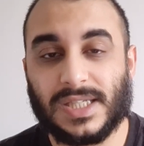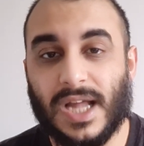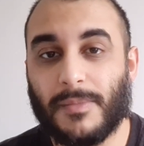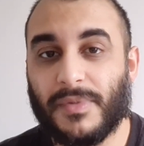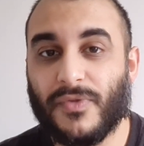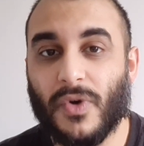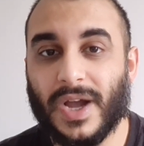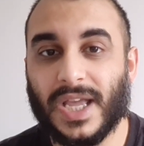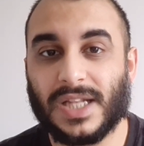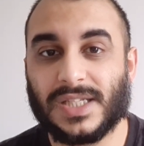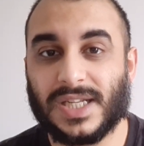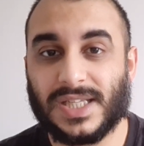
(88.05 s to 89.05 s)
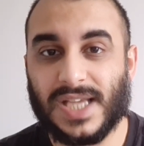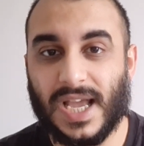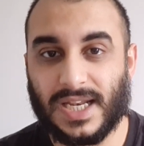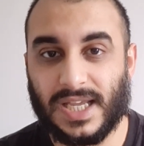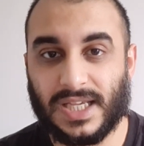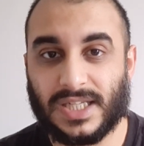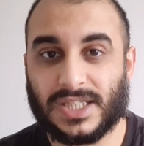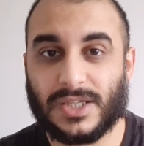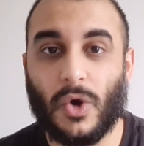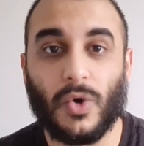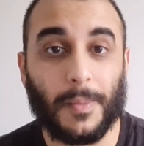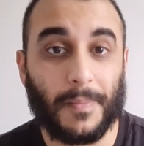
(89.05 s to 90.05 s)
Now, before I get into the techniques
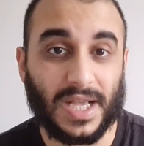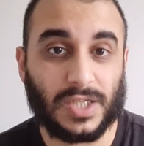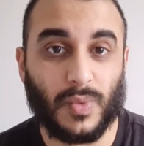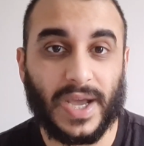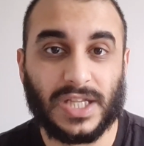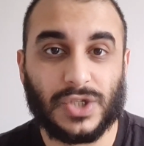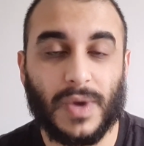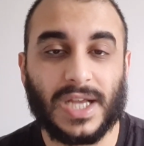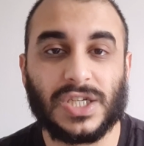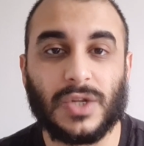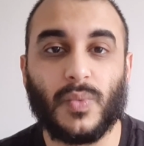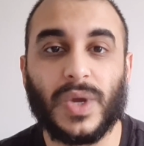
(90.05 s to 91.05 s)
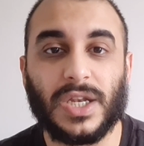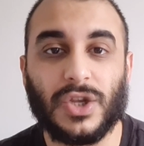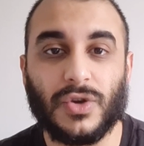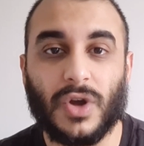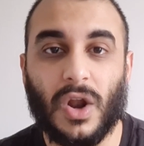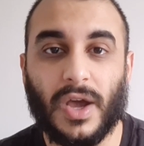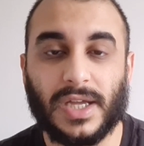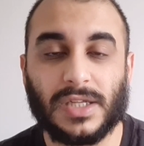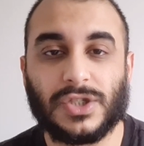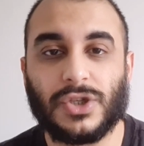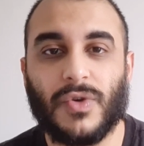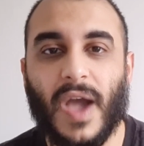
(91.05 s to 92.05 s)
or the best way to actually win new
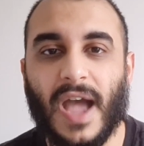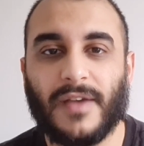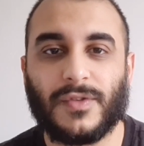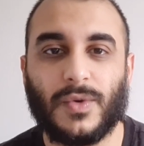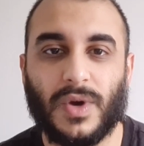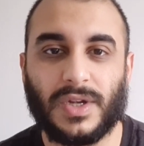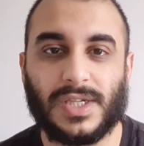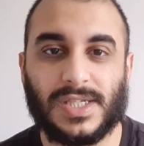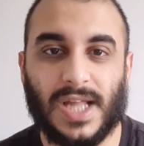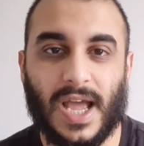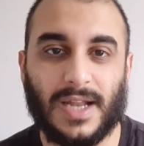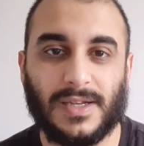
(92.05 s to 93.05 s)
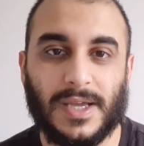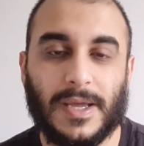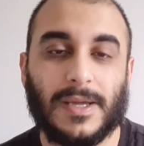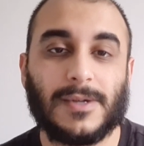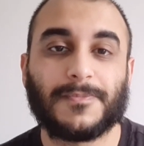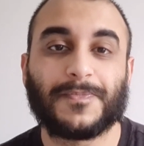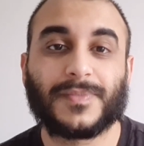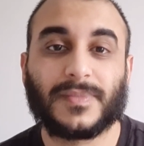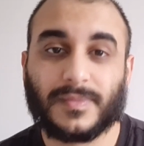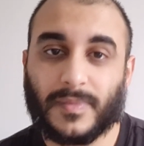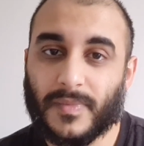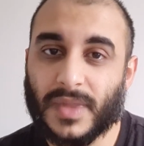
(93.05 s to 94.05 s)
clients, you have to understand
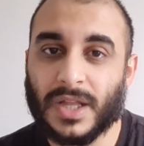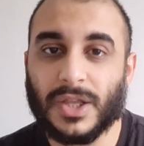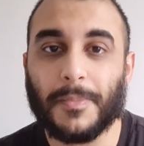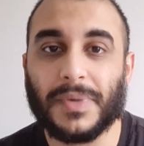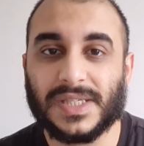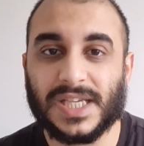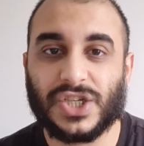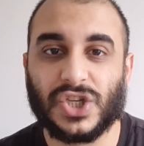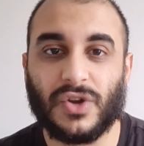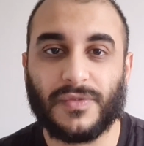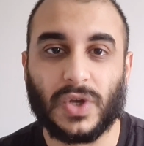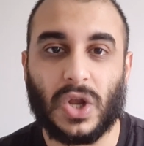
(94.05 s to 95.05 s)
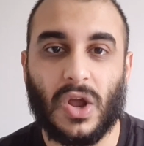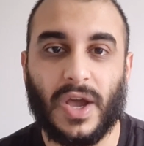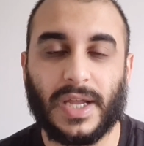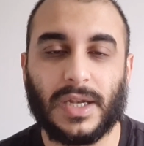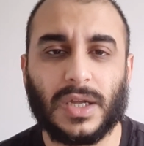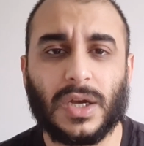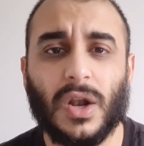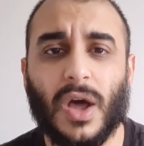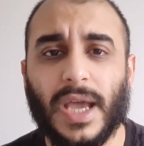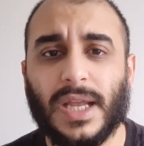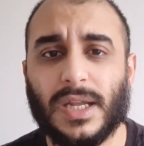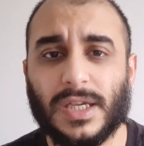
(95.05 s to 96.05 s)
the position of the client. The
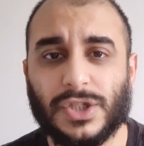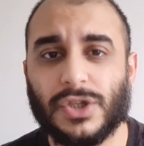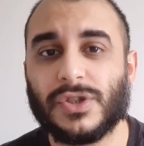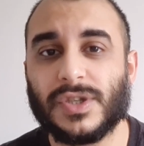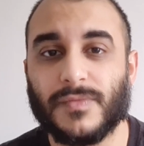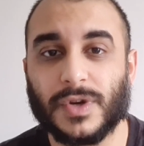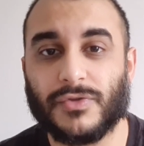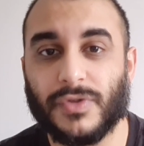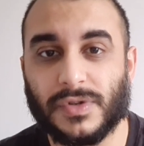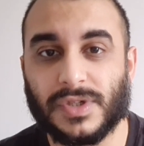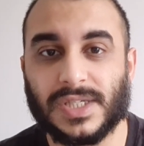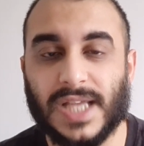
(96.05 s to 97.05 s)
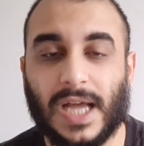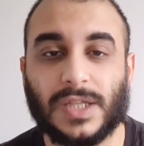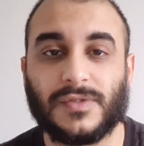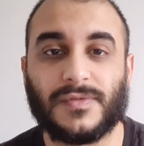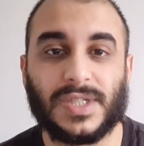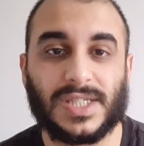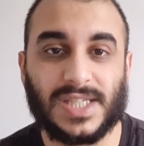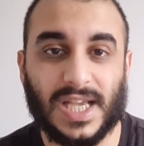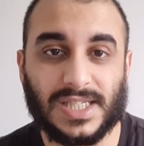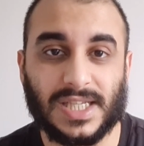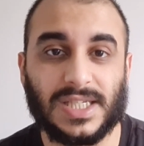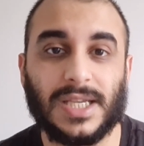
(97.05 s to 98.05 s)
client is using recruiters out of
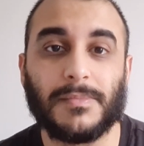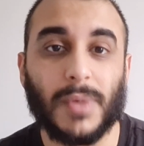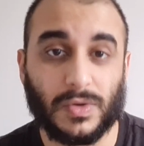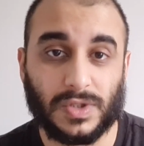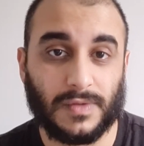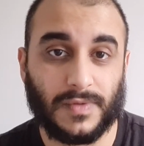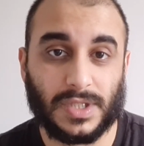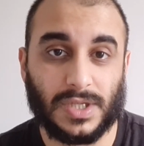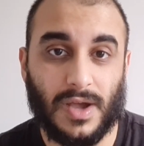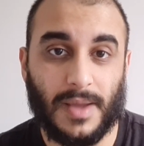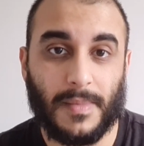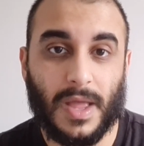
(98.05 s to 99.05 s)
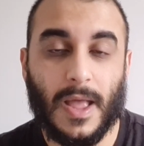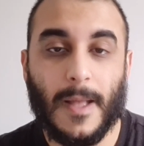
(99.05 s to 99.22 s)
necessity most of the time.